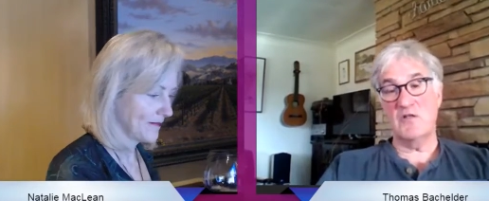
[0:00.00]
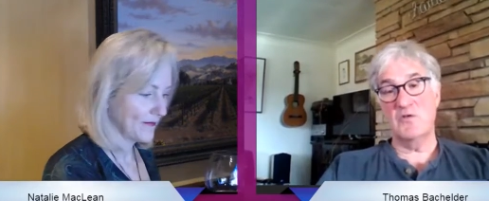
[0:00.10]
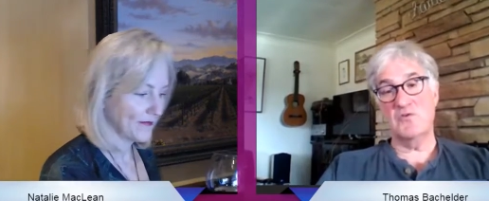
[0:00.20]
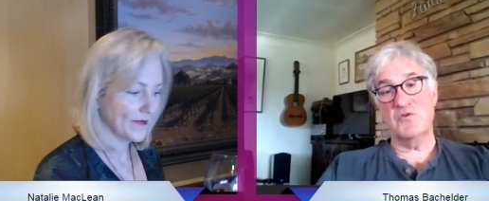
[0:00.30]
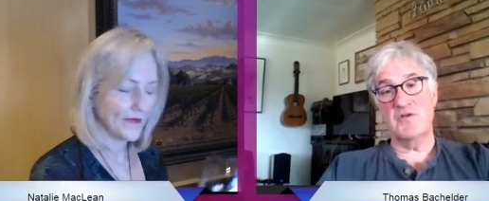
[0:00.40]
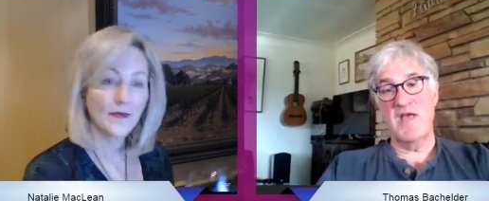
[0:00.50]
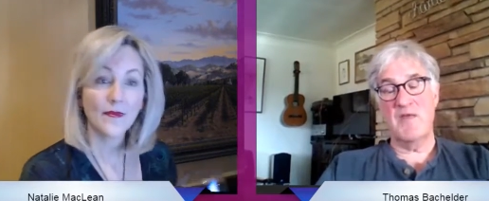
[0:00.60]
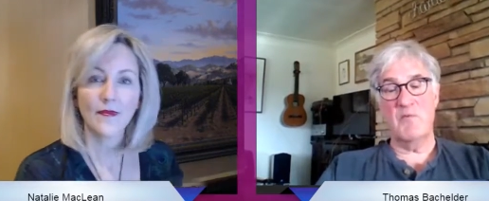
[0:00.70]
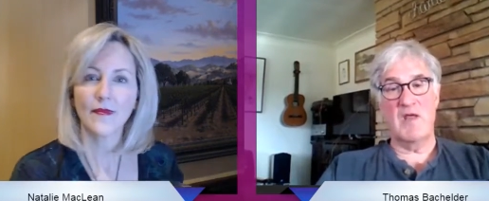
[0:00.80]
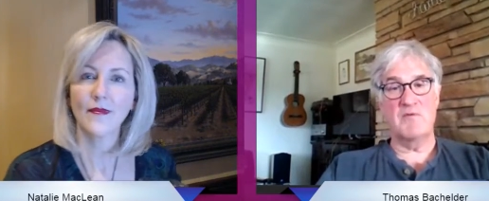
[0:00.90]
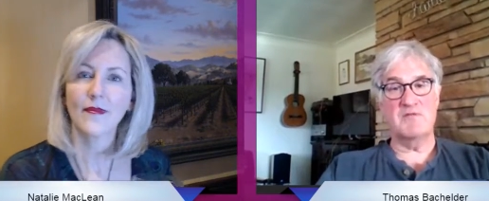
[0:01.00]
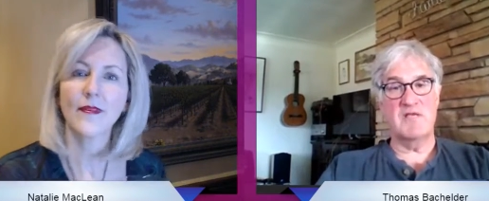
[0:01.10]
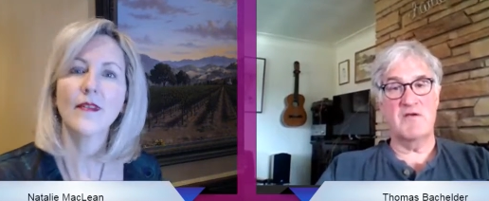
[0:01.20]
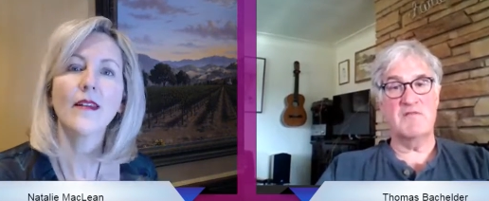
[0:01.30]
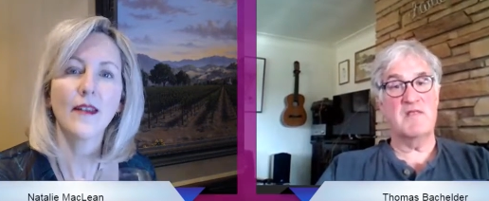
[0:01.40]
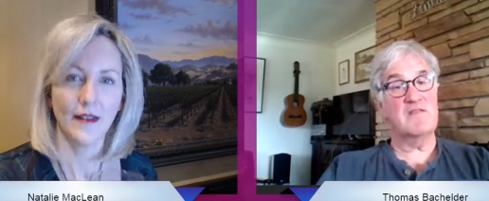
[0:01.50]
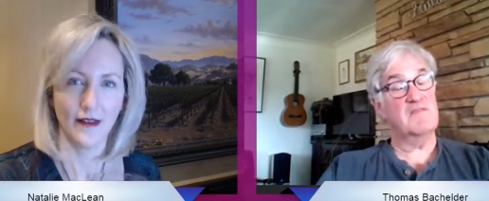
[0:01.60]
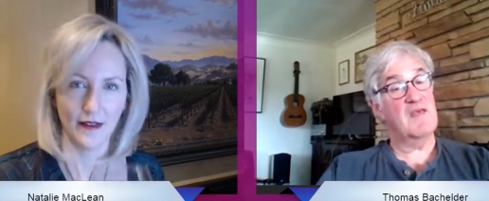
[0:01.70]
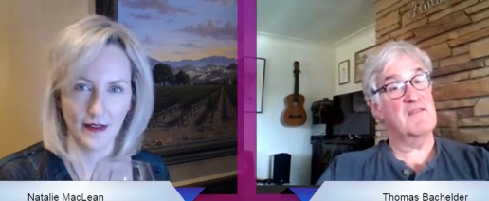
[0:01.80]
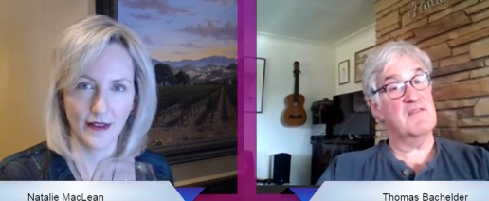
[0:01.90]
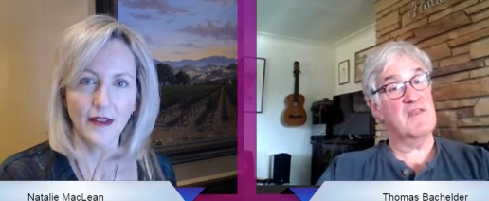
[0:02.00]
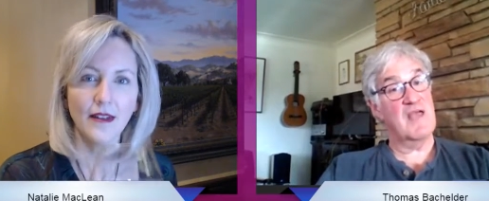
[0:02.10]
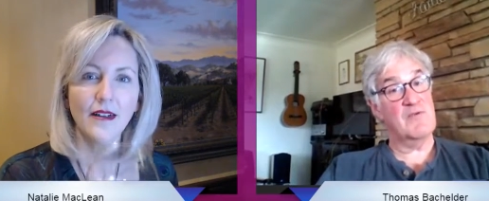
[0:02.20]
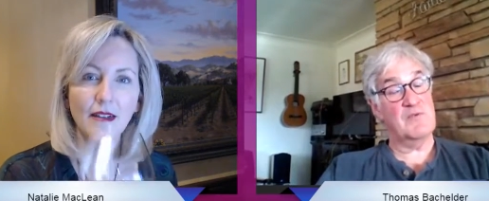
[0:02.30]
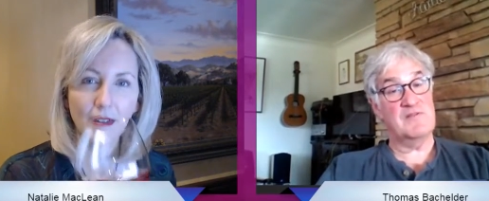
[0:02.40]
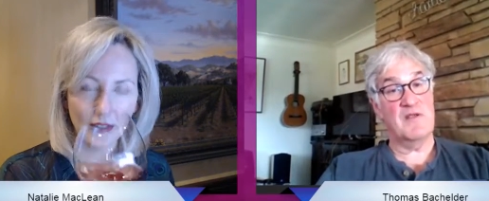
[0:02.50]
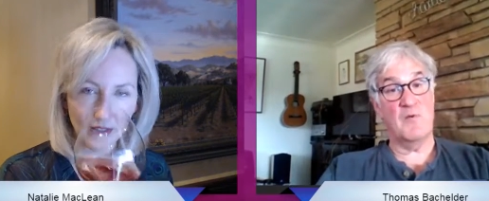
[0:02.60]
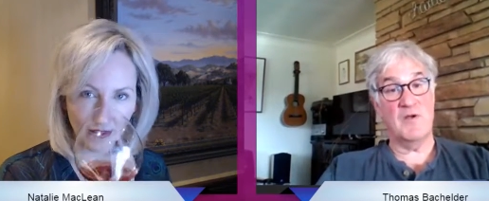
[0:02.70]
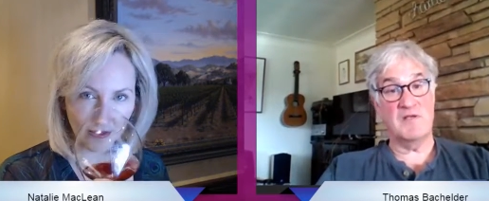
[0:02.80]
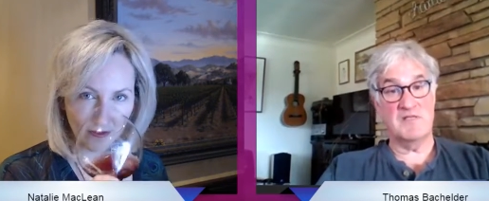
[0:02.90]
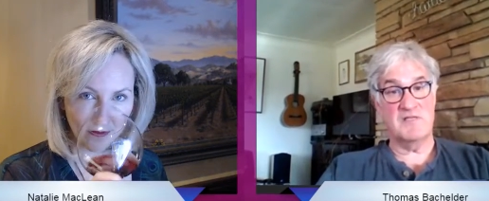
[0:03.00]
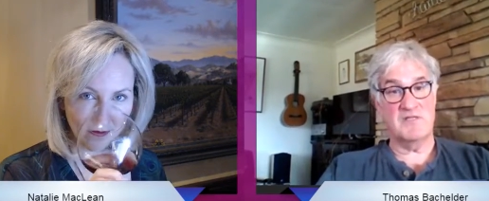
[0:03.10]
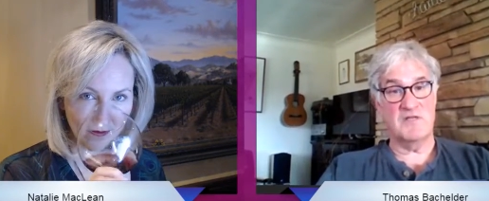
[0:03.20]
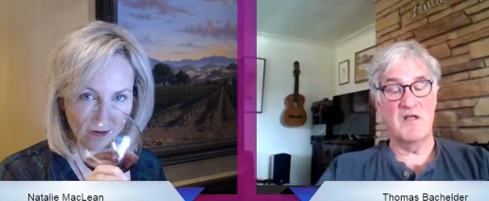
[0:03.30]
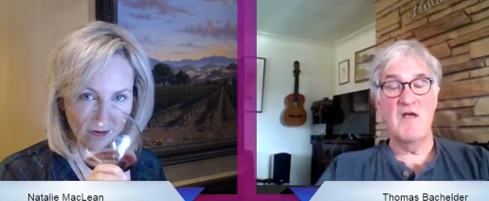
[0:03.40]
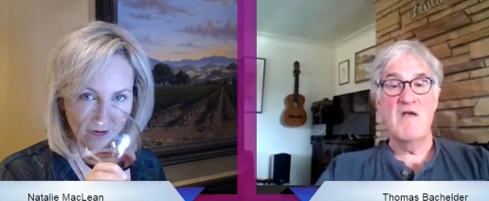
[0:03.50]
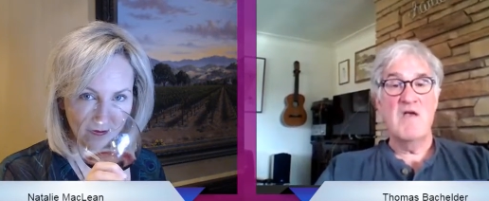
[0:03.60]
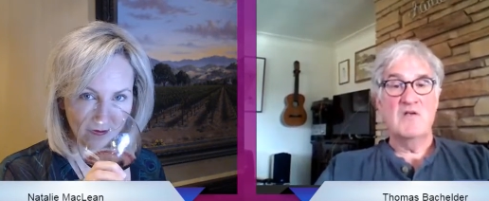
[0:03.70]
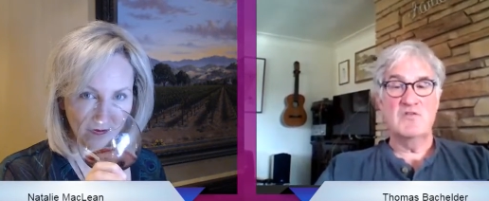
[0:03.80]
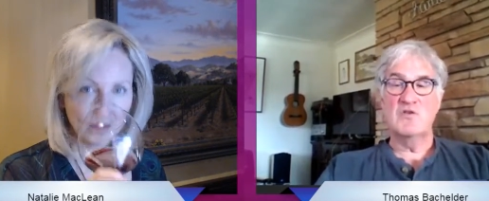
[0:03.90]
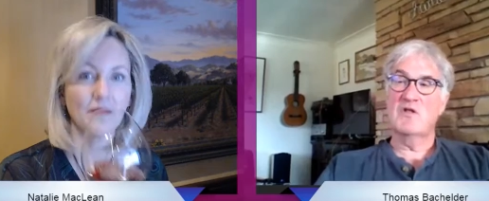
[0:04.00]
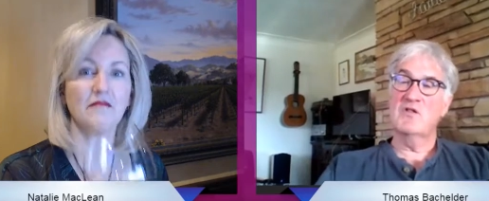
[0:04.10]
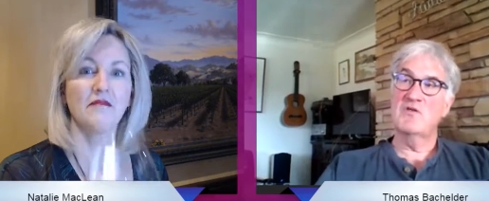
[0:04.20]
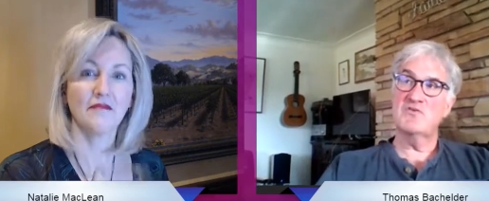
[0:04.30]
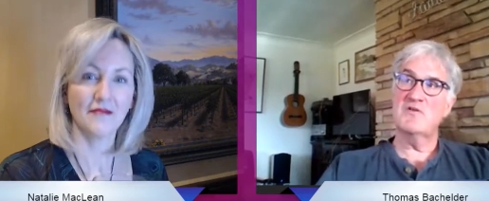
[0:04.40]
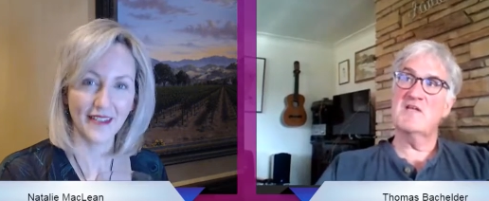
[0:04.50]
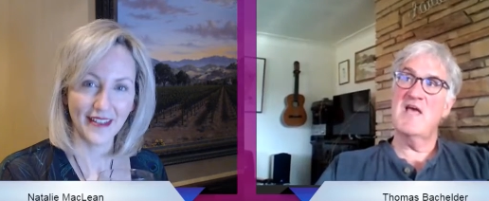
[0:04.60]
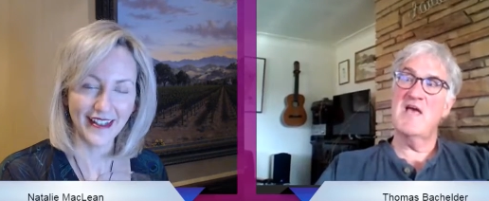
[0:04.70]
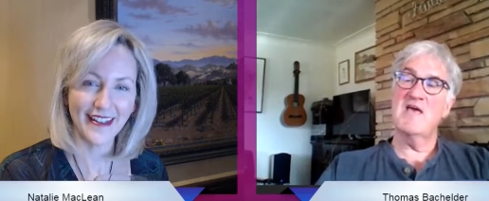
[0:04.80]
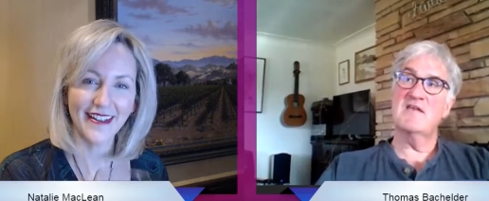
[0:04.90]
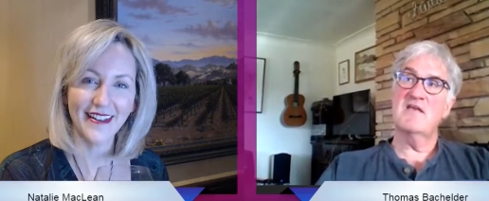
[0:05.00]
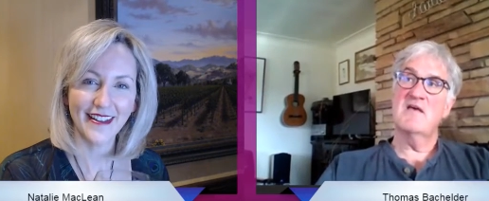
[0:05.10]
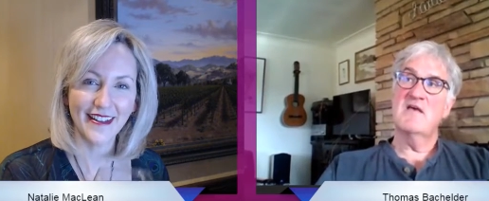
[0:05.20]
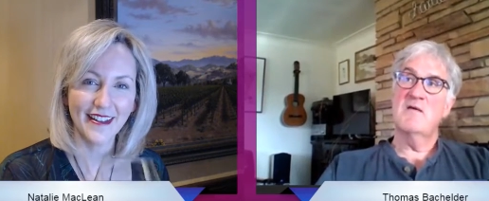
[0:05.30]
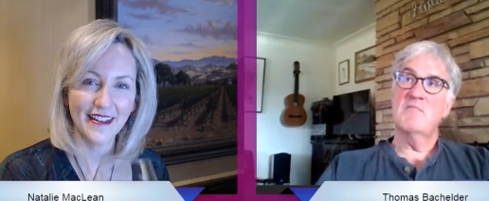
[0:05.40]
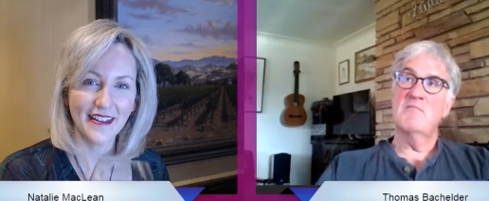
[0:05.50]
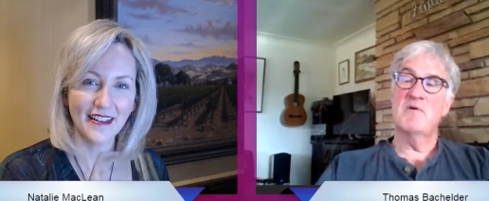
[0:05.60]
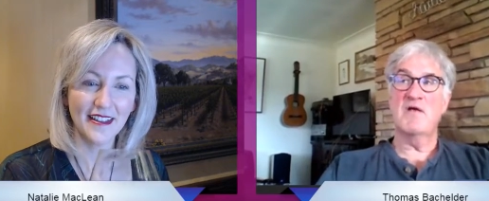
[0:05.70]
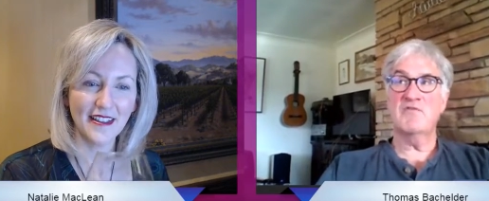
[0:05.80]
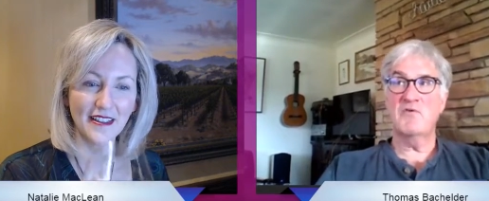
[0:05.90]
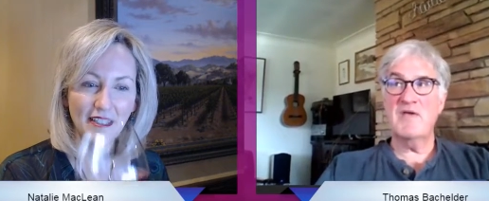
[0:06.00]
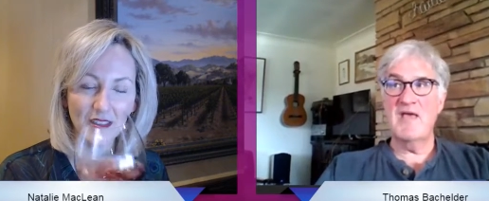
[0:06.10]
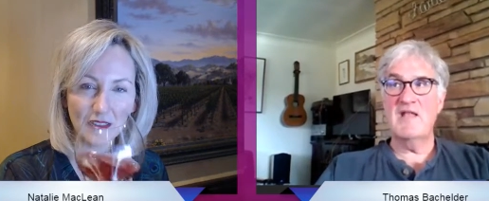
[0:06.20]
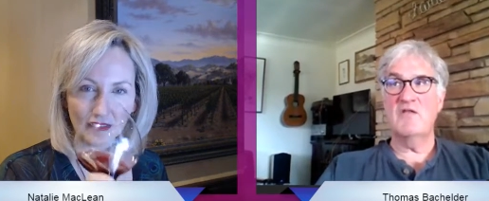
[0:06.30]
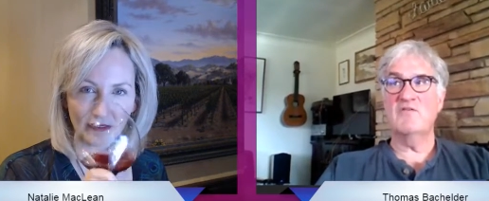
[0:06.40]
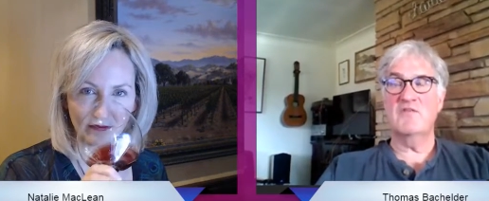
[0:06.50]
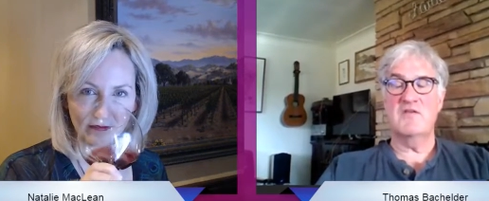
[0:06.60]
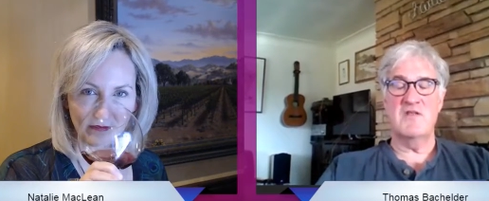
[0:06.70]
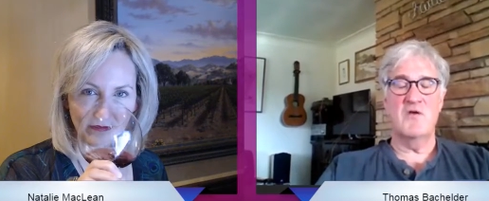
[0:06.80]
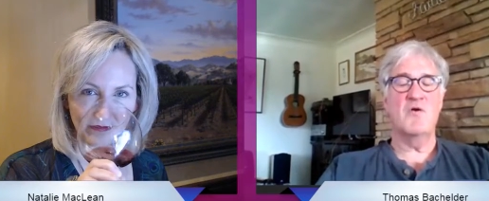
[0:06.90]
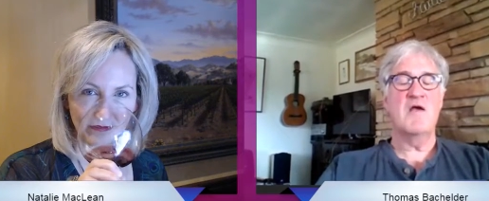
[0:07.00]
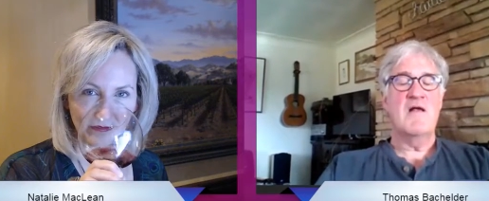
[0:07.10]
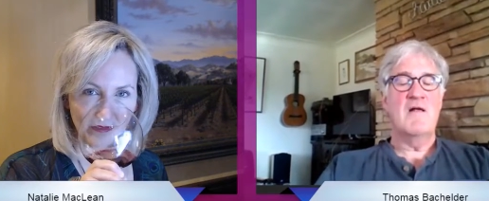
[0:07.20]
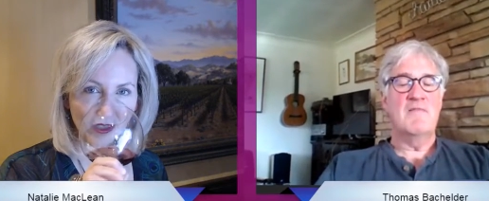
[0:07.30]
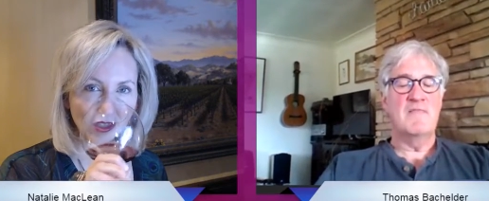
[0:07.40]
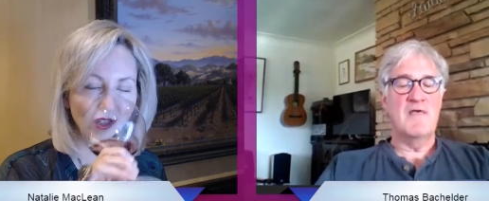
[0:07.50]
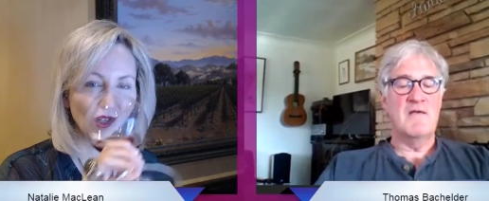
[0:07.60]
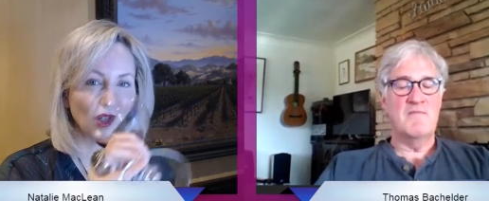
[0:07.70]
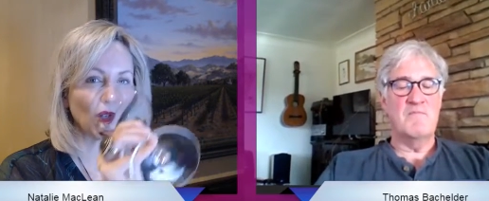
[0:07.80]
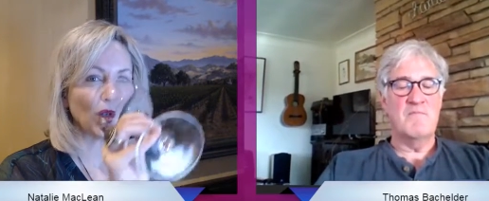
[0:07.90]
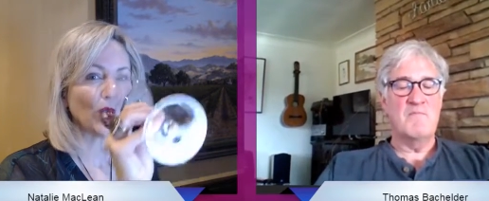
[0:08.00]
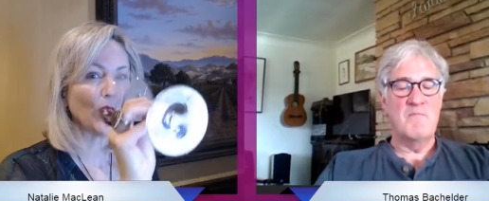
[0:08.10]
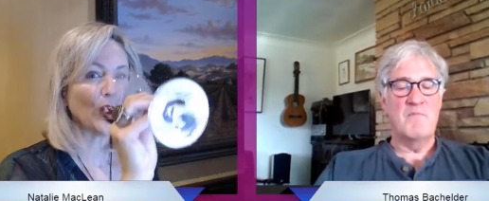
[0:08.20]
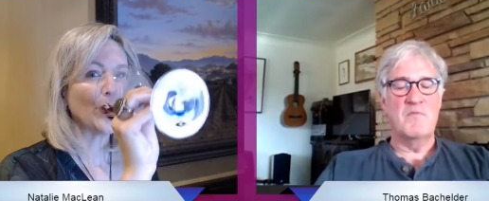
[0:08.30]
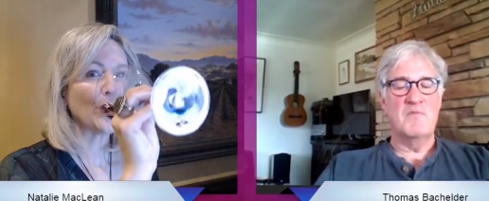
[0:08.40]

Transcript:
Speaker 1: at the Clos when I was there, and they decided that Niagara's terroir existed. So the Clos but also Queylus, you know, the,